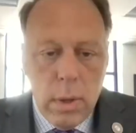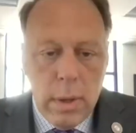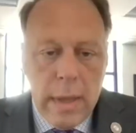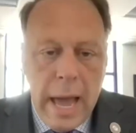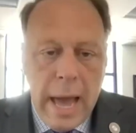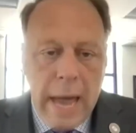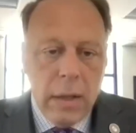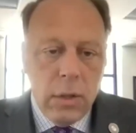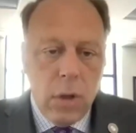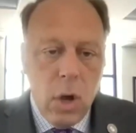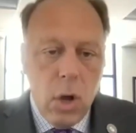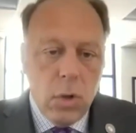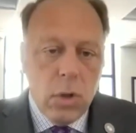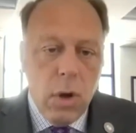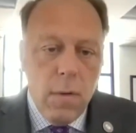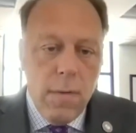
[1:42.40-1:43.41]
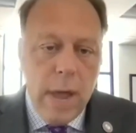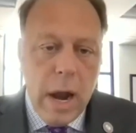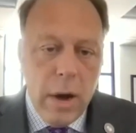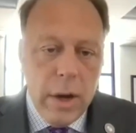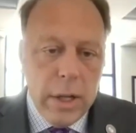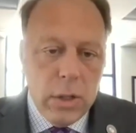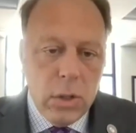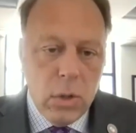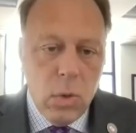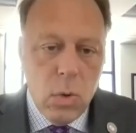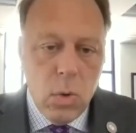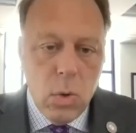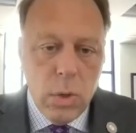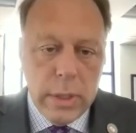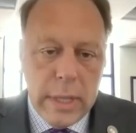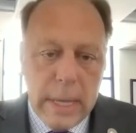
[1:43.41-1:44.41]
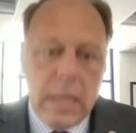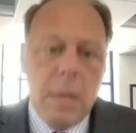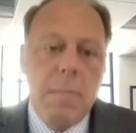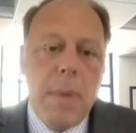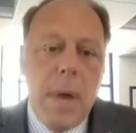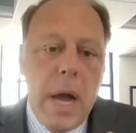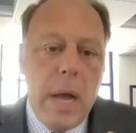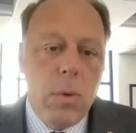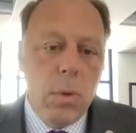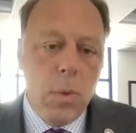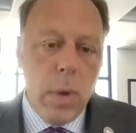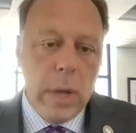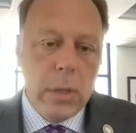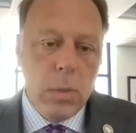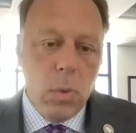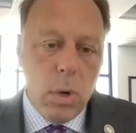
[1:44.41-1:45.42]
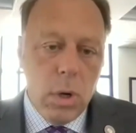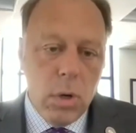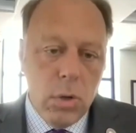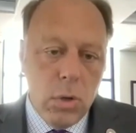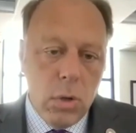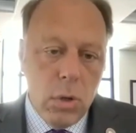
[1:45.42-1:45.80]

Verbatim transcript: that those are various tools that combine with wastewater